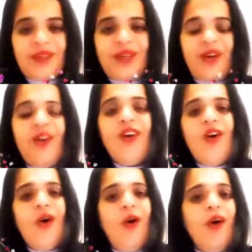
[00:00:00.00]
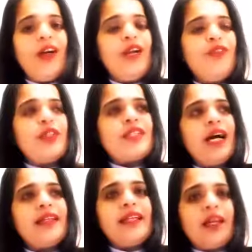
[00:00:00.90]
you know or if you
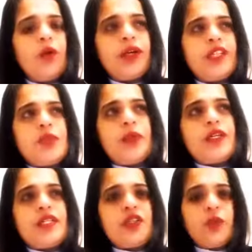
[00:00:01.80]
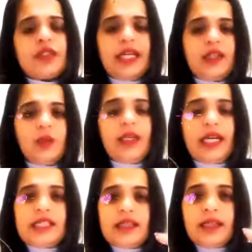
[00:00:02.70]
start thinking what this person to say to me
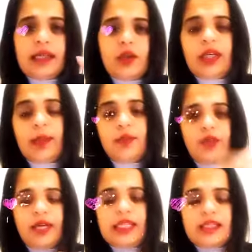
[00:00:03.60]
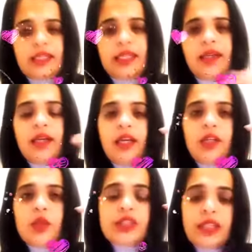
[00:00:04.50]
yesterday or day before yesterday
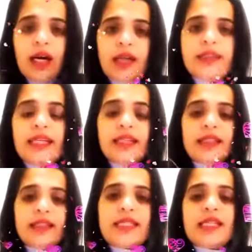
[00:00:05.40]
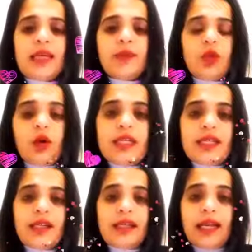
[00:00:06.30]
you start thinking the same thoughts
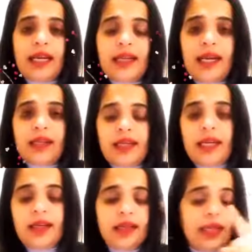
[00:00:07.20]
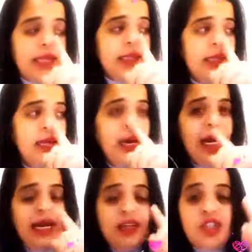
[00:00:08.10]
again and again and again
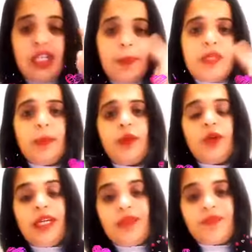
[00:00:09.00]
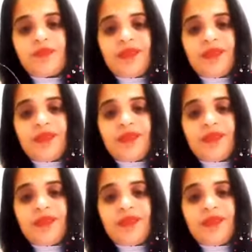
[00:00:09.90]
and it shapes up your day